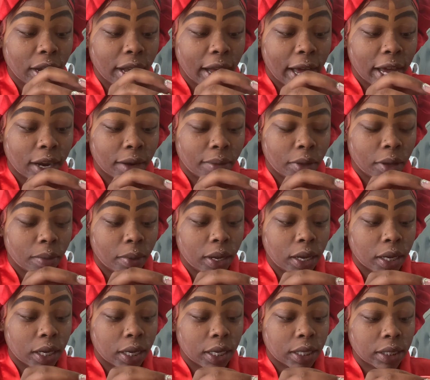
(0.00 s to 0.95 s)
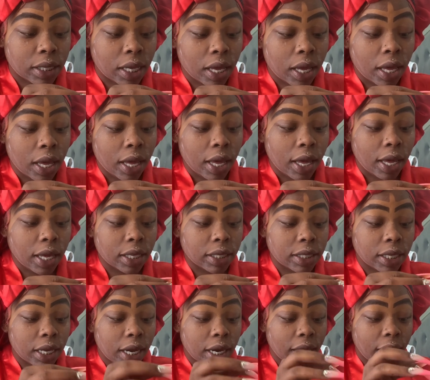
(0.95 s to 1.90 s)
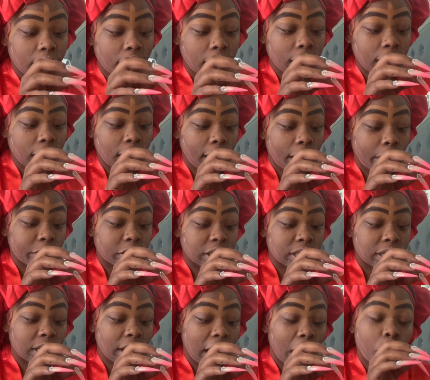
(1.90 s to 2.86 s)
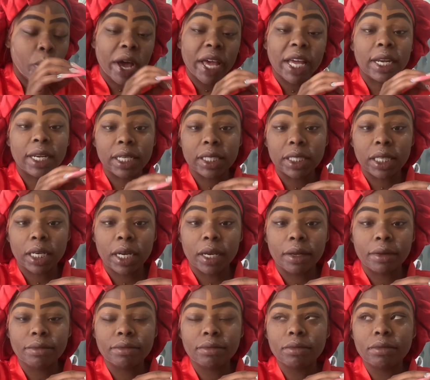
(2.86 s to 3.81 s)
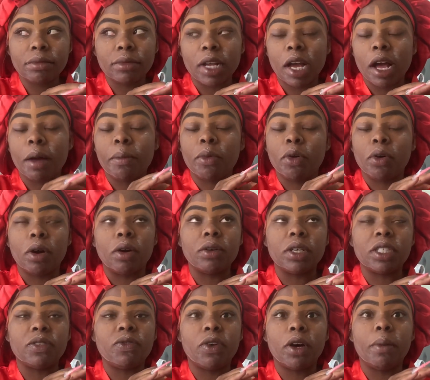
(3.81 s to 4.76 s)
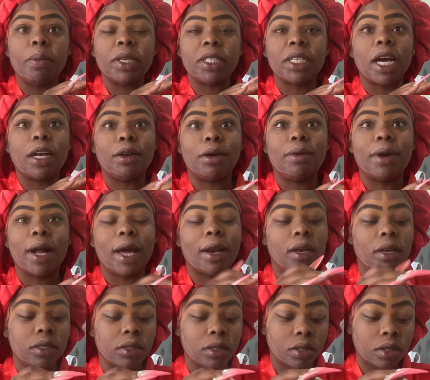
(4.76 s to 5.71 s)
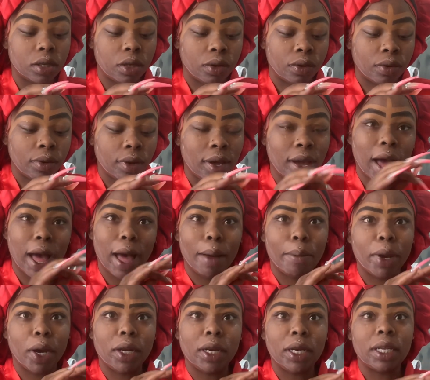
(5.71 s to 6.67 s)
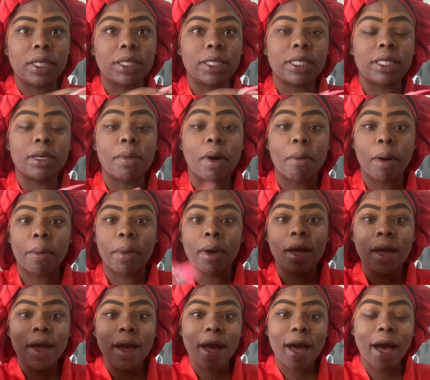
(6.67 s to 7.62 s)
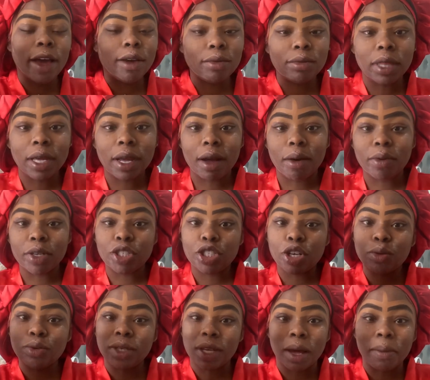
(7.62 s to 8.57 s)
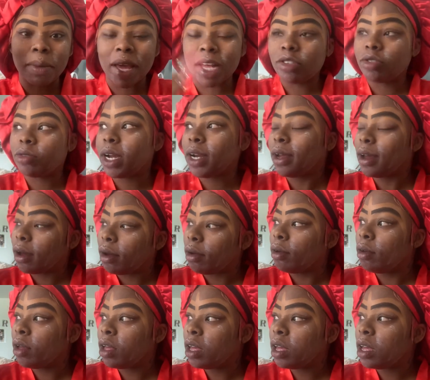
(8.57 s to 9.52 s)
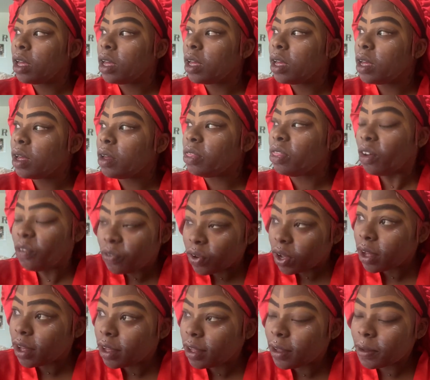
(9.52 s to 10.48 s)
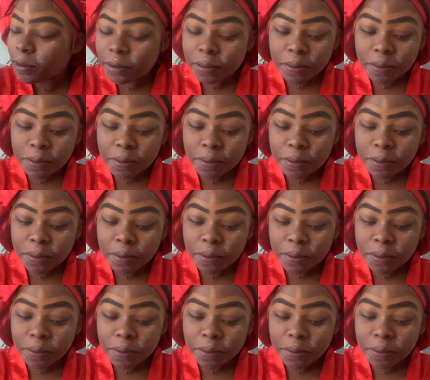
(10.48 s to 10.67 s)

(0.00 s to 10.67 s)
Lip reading: out of me because he said that I wasn't listening. I'm grown as fuck, bitch. I don't gotta listen to you. I barely listen to my mama. How you think I'm with your dumb ass right now? The fuck?